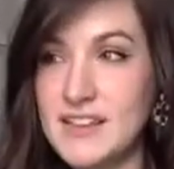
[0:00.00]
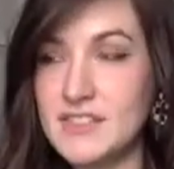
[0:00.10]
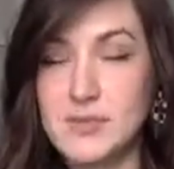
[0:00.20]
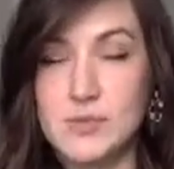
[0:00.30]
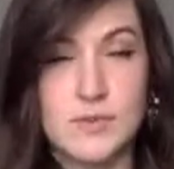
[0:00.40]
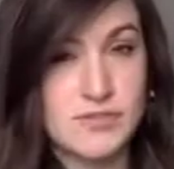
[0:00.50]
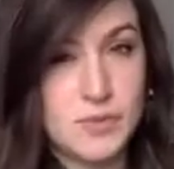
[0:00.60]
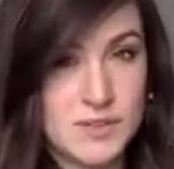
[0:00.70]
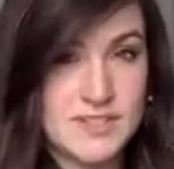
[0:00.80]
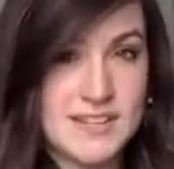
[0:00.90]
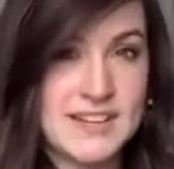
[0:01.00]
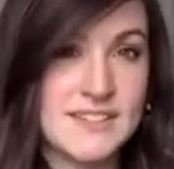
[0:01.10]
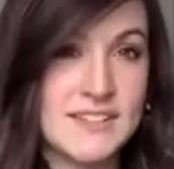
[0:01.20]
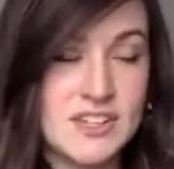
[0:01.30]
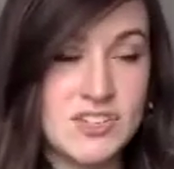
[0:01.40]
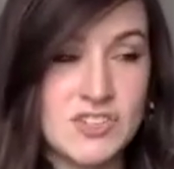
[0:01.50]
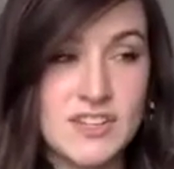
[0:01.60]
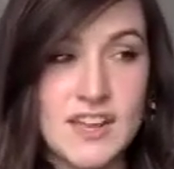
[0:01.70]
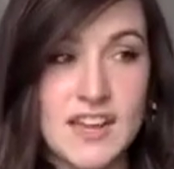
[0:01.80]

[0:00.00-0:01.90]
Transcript: the sort of forced isolation.